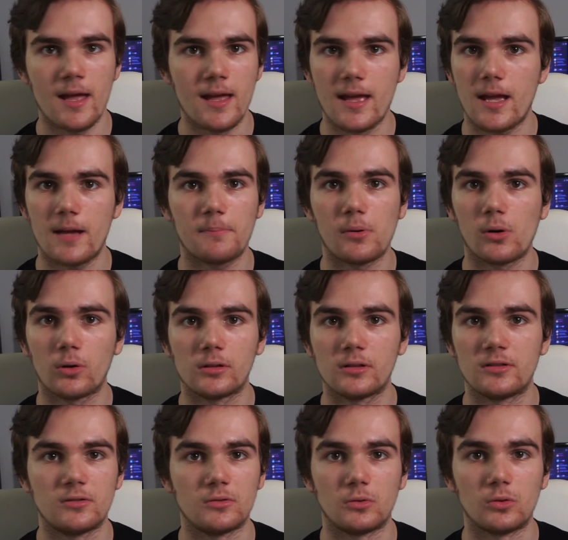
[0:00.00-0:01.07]

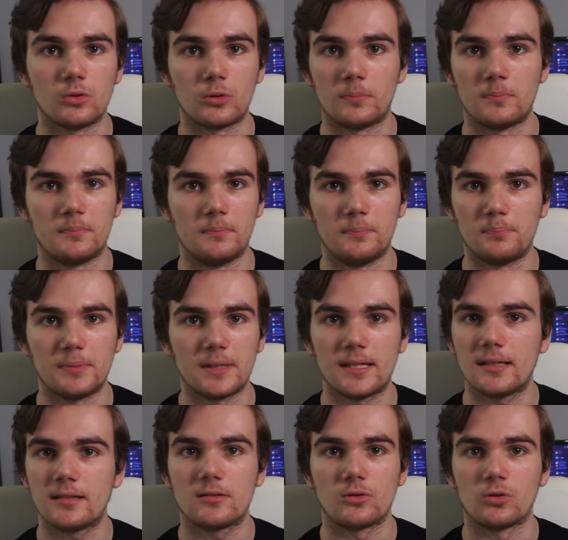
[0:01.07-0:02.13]
AirPods or
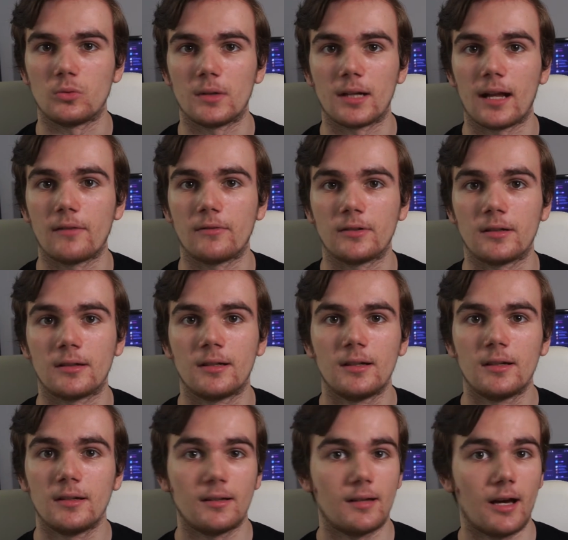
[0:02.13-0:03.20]
Beats or whatever,
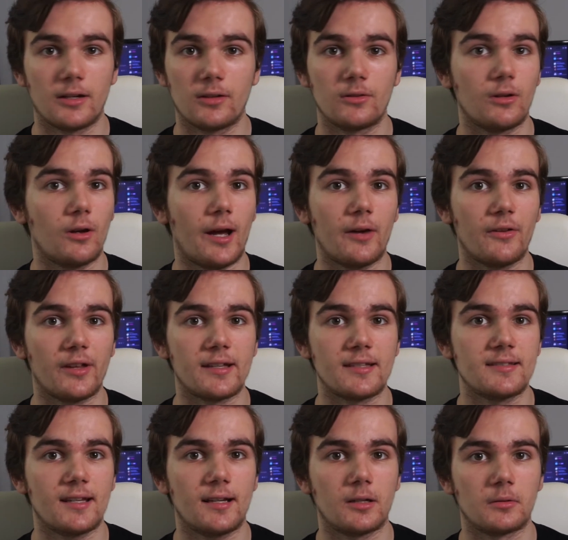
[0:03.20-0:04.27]
I don't know how they
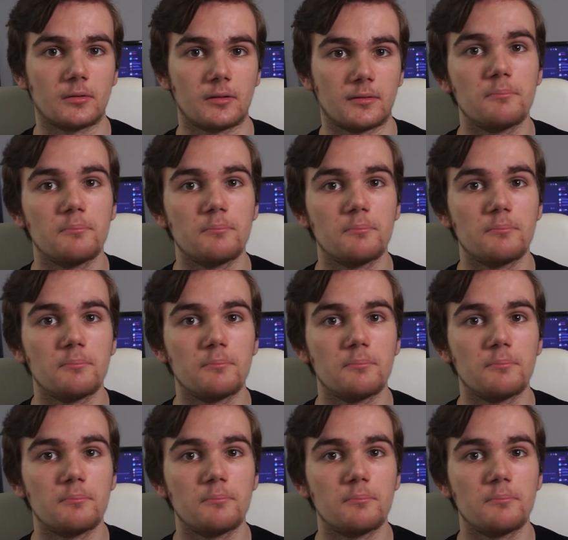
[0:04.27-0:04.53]
sound.